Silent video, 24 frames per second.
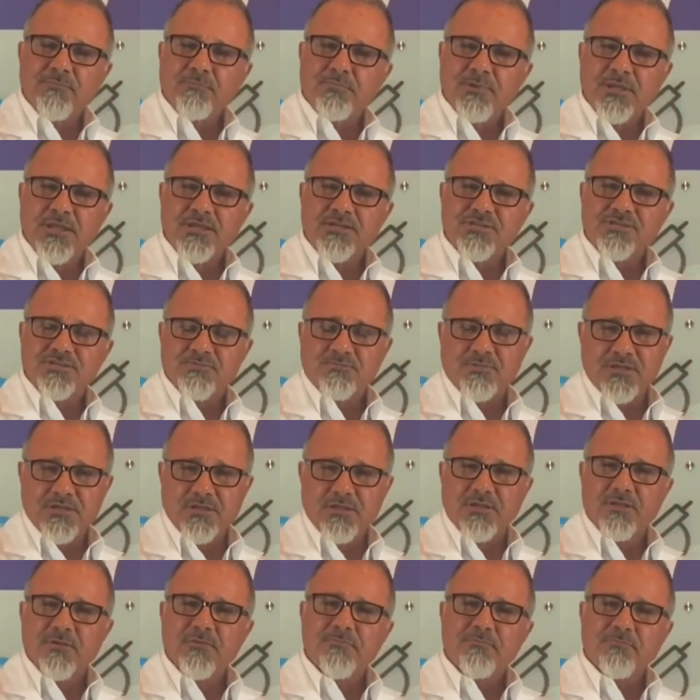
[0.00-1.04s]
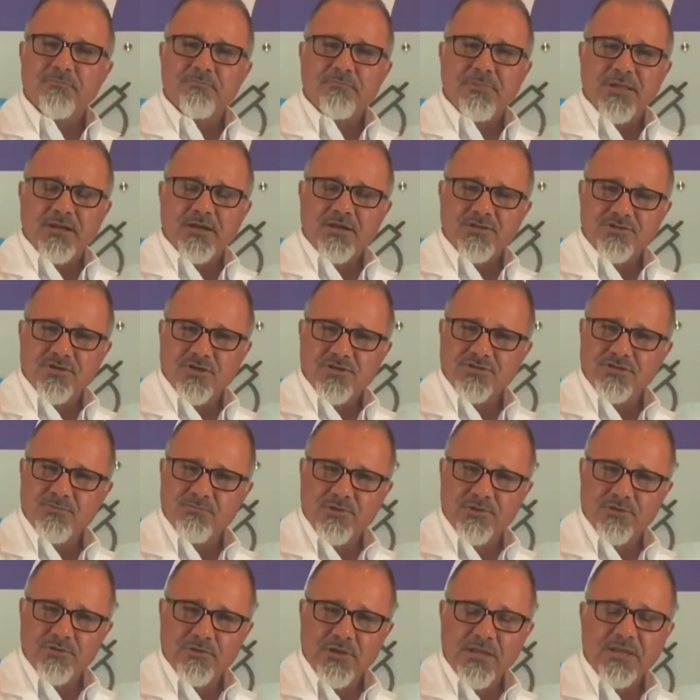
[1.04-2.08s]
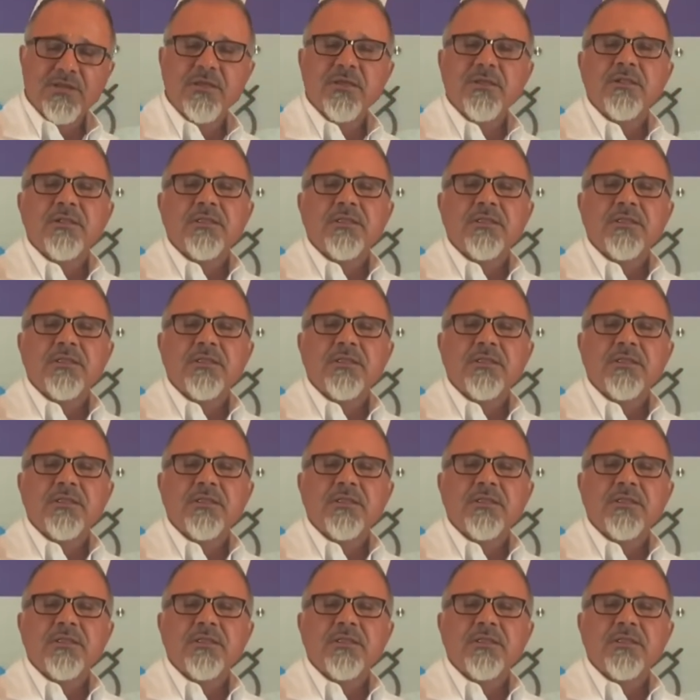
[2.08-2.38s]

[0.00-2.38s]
BHB, beta-hydroxybutyrate,